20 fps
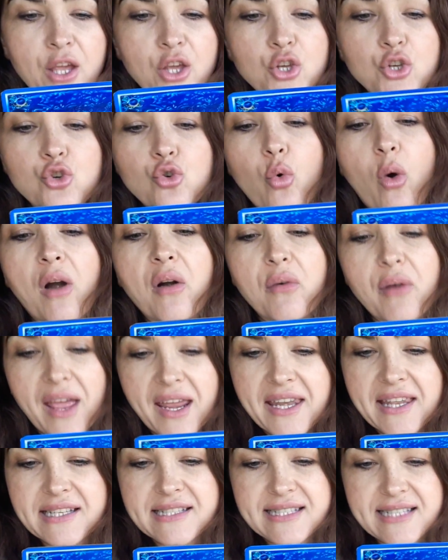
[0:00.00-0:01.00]
You are
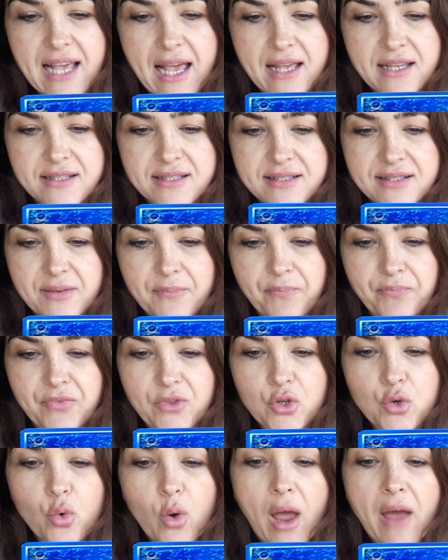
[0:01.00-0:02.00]
ready, says.
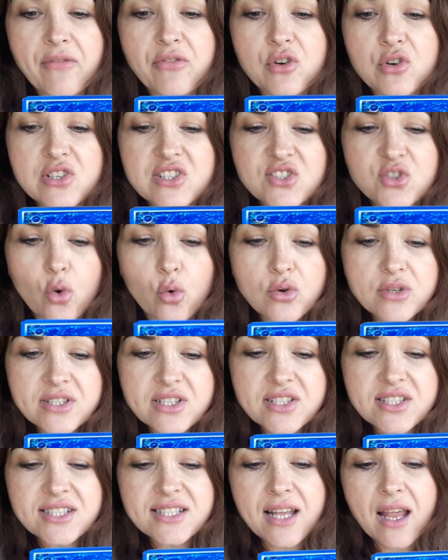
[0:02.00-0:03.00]
You have the
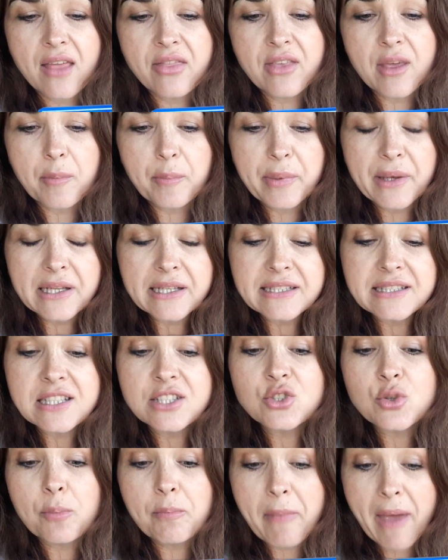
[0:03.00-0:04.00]
resources and the ability
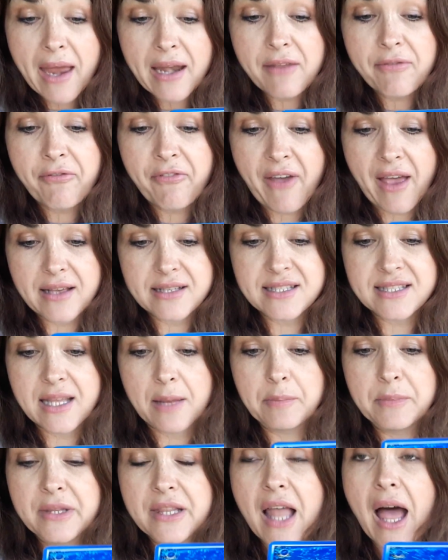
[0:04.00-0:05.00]
to manifest
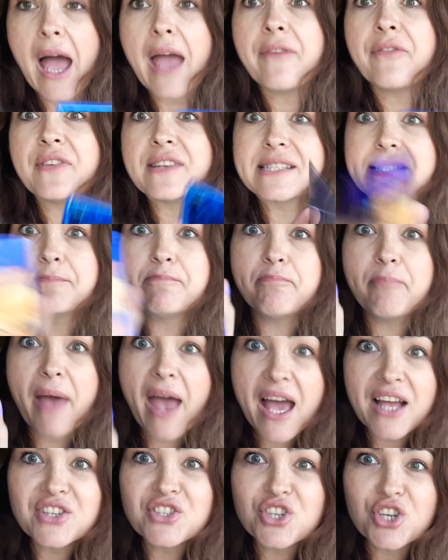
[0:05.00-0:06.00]
them. Life is
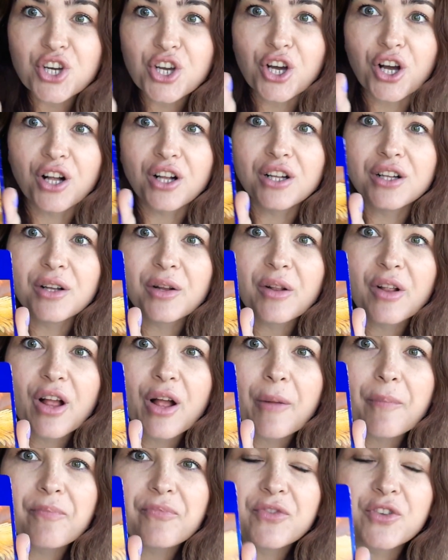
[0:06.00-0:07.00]
magical.
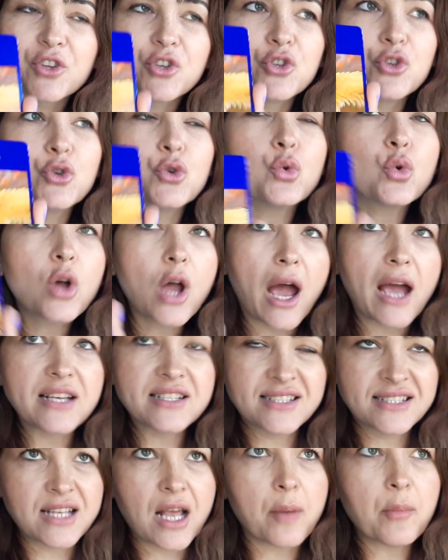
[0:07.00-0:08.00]
You
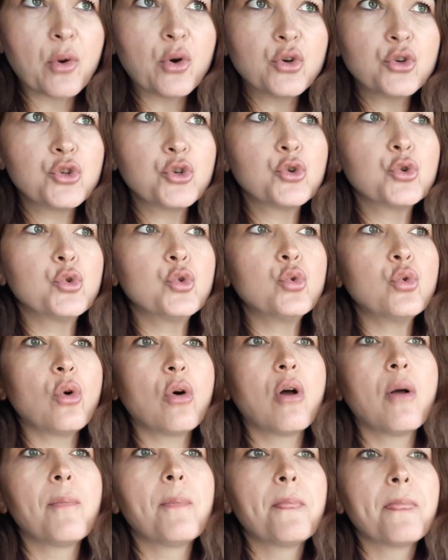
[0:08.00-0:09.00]
guys, some of
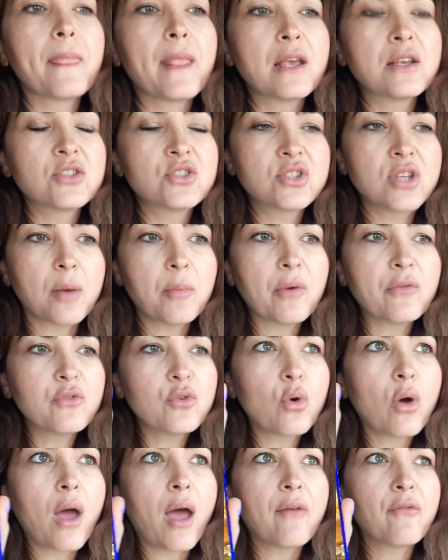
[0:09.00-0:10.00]

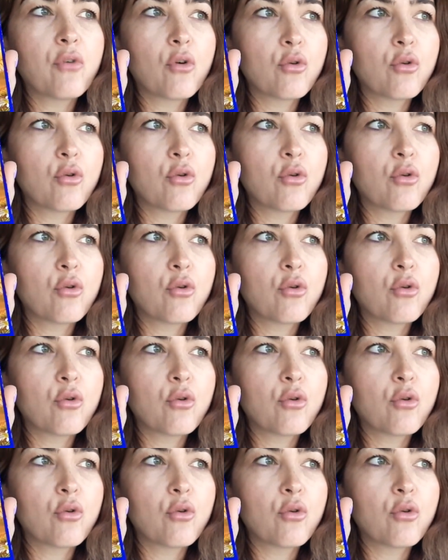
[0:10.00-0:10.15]
you have